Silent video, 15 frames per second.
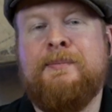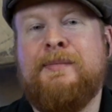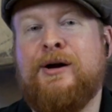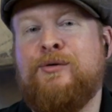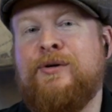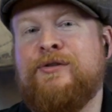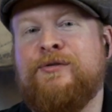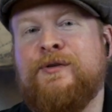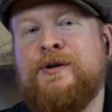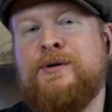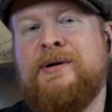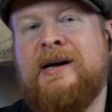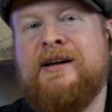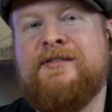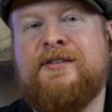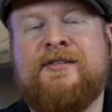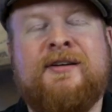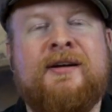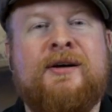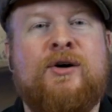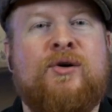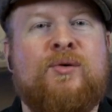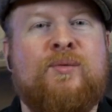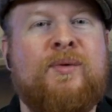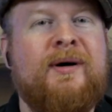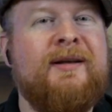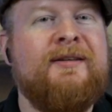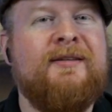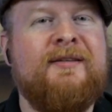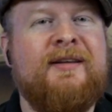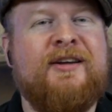My question for you guys is, what